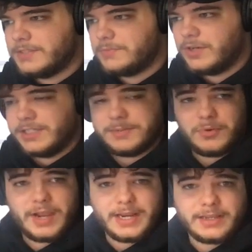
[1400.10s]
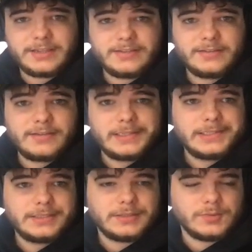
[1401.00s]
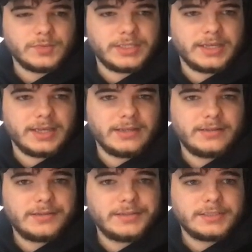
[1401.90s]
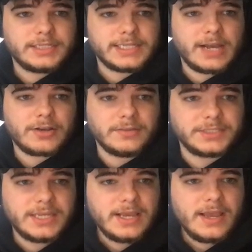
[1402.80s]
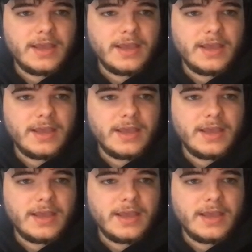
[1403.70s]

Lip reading: it's pretty sporadic with his outcomes.